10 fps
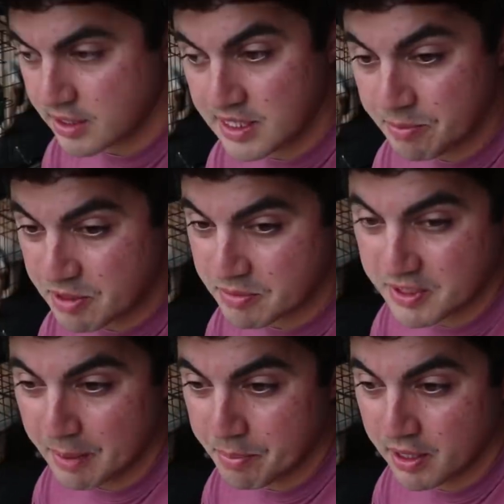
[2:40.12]

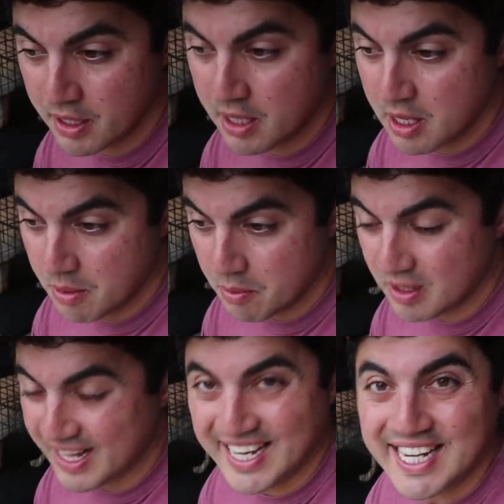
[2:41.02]
symptoms up
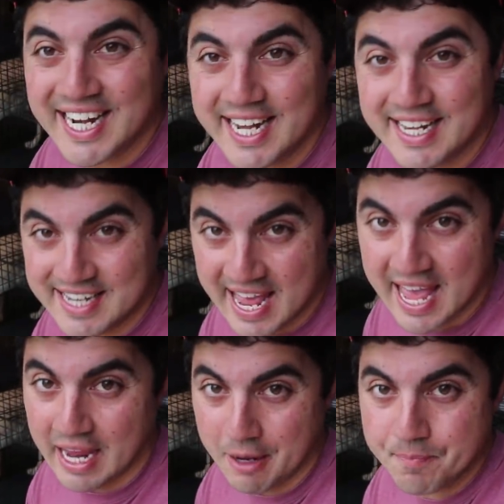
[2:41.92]
like in a day.